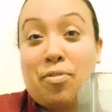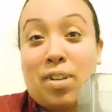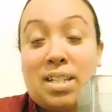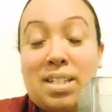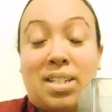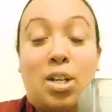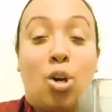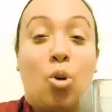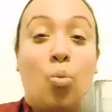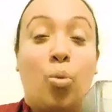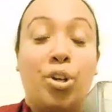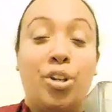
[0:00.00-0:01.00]
friends,
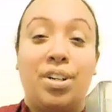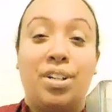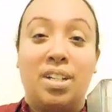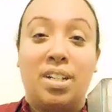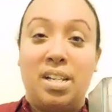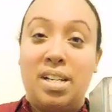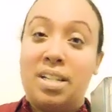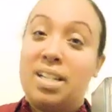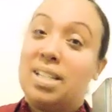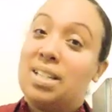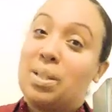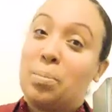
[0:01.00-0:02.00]
what you're going to need
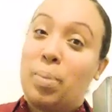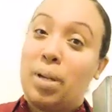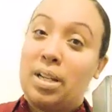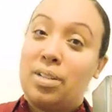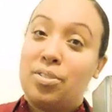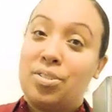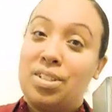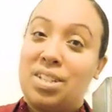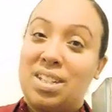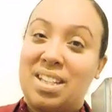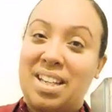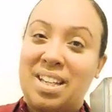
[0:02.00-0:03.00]
is a blender
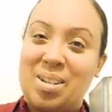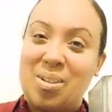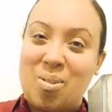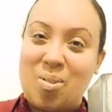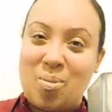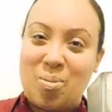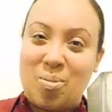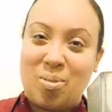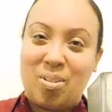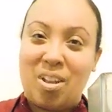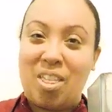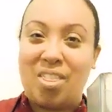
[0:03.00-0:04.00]
to get
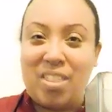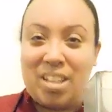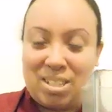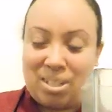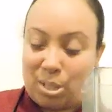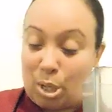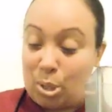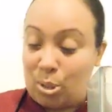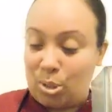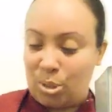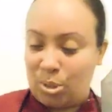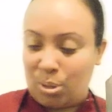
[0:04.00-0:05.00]
all this
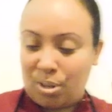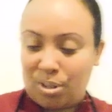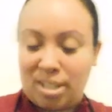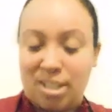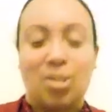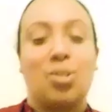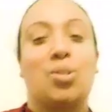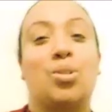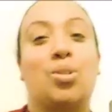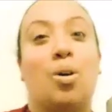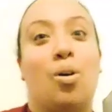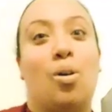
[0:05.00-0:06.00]
started.
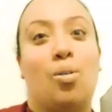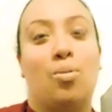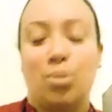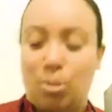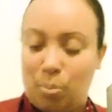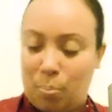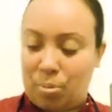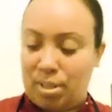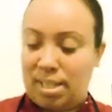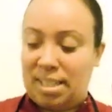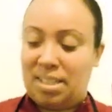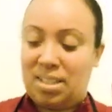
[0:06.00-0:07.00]
So super
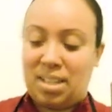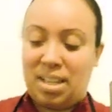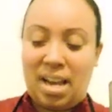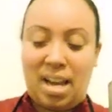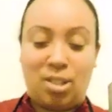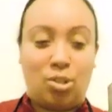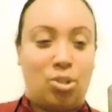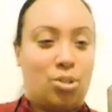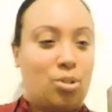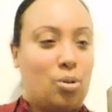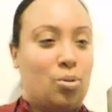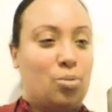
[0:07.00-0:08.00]
easy and
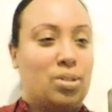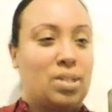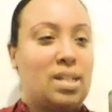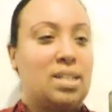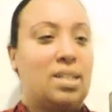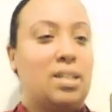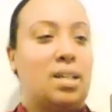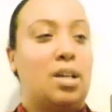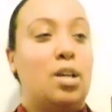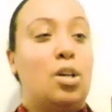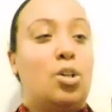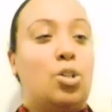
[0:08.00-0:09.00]
so tasty.
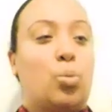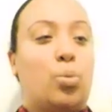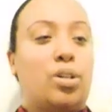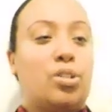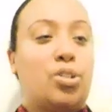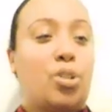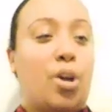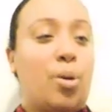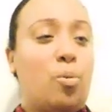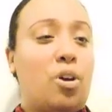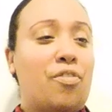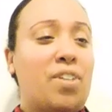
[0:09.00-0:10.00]
So we're going to start
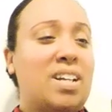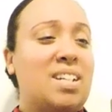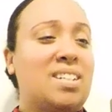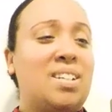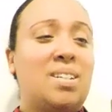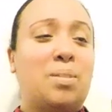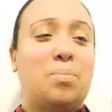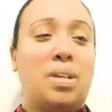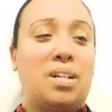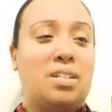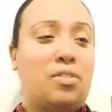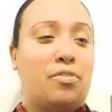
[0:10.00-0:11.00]
off, and it doesn't
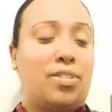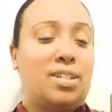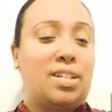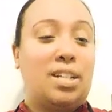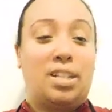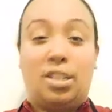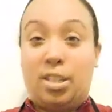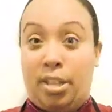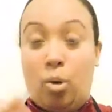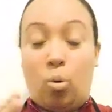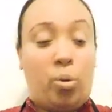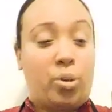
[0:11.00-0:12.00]
make a difference in
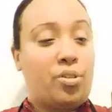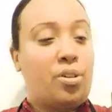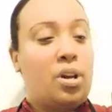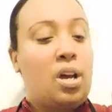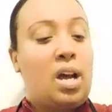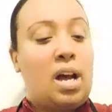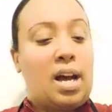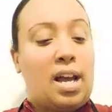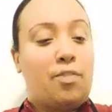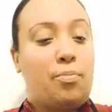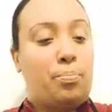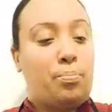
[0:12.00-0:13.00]
the order. I
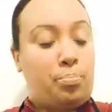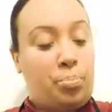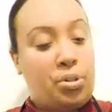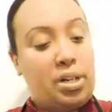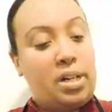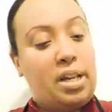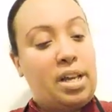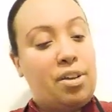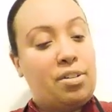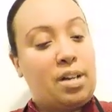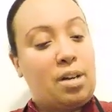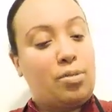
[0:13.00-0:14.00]
have put in
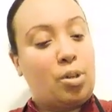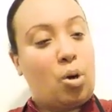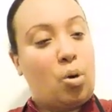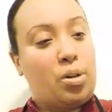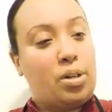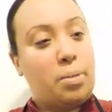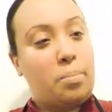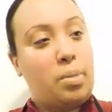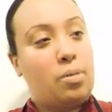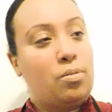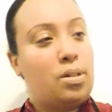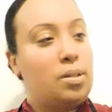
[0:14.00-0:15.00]
here now the coconut
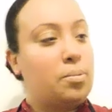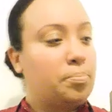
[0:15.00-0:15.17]
milk,